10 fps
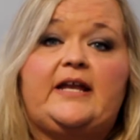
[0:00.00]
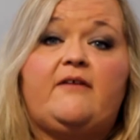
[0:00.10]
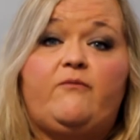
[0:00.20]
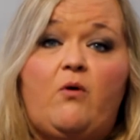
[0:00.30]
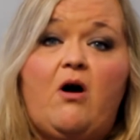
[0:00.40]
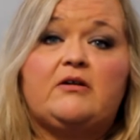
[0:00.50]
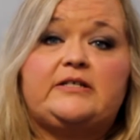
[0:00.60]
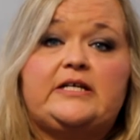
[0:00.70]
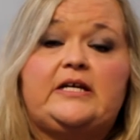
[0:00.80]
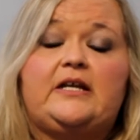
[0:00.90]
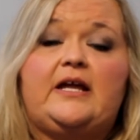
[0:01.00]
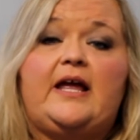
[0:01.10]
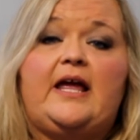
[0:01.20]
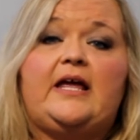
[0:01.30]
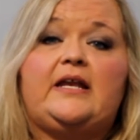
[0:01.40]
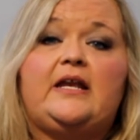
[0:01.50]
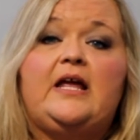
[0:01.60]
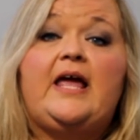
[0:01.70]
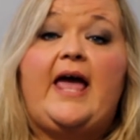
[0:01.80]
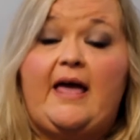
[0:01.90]
and have walked it
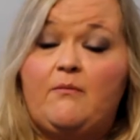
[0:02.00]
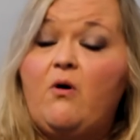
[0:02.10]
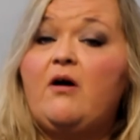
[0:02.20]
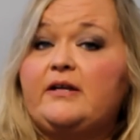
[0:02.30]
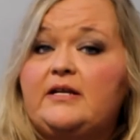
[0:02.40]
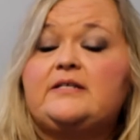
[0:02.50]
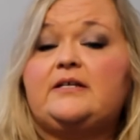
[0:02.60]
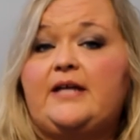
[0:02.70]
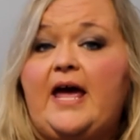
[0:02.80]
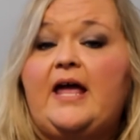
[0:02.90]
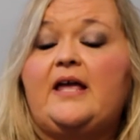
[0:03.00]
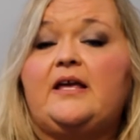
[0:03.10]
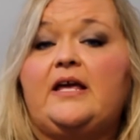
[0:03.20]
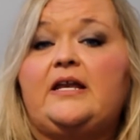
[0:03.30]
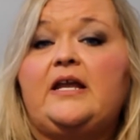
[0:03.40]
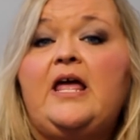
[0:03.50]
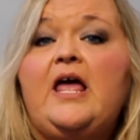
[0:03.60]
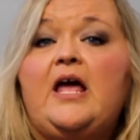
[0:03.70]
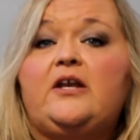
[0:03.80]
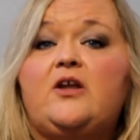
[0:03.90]
and am walking it today and
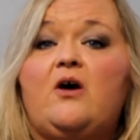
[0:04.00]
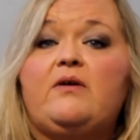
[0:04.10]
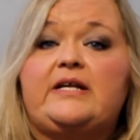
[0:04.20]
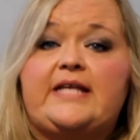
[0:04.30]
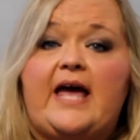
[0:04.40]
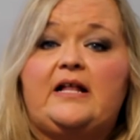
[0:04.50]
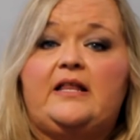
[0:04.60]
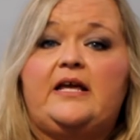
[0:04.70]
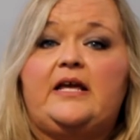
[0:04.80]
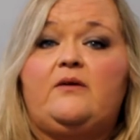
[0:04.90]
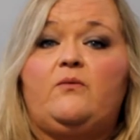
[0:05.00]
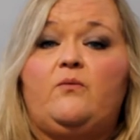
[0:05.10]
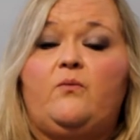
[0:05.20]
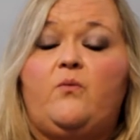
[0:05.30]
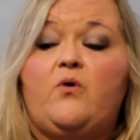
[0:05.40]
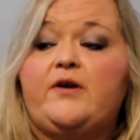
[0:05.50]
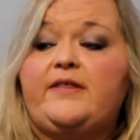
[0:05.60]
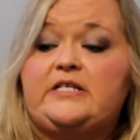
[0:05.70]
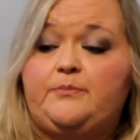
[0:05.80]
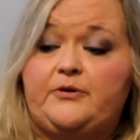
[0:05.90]
know exactly where these